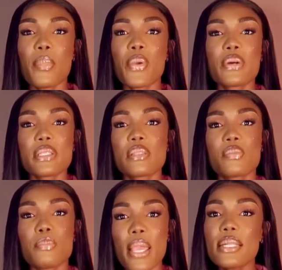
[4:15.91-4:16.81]
because it's
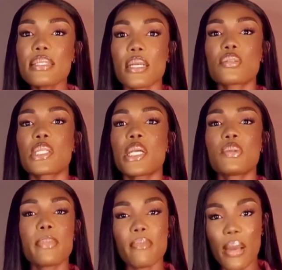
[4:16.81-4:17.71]
mainly saturated
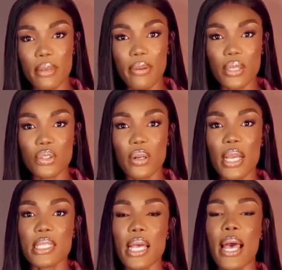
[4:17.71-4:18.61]
with
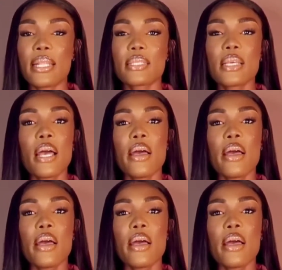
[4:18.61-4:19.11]
manufacturers and